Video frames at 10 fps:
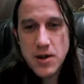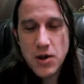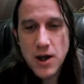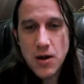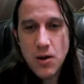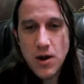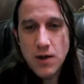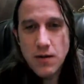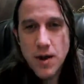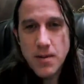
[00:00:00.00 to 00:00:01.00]
strike quarter
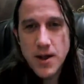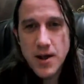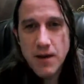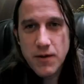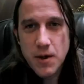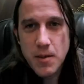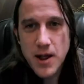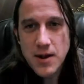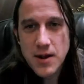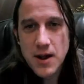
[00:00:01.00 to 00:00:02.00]
from the Denver
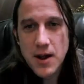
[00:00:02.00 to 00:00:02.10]
Mint.